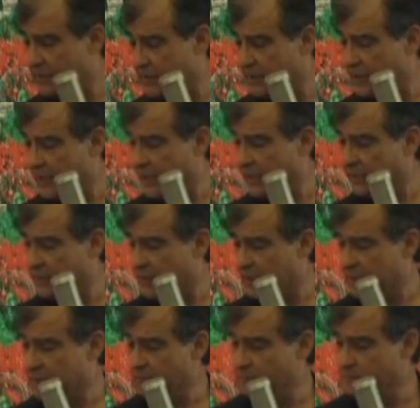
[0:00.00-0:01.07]
And
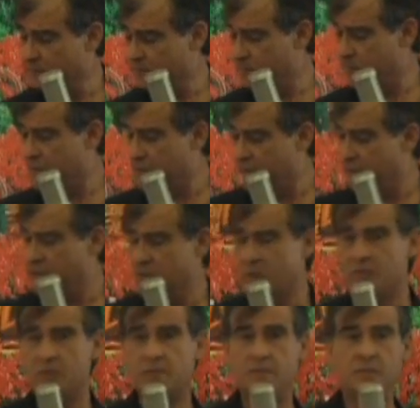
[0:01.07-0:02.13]
this
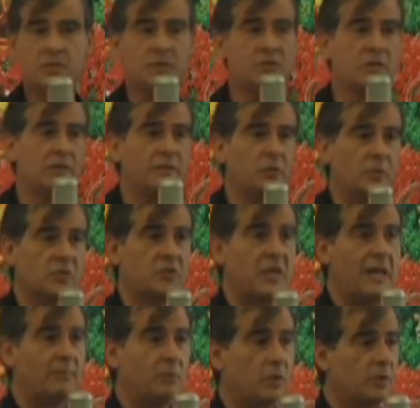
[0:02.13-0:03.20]
is just to give you a
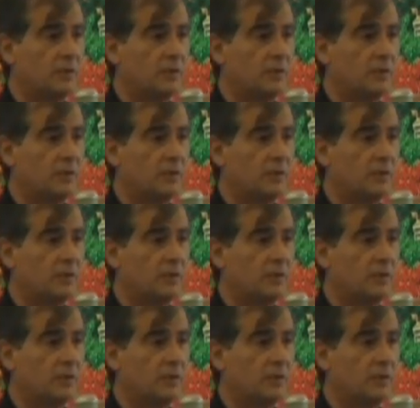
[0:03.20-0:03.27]
sample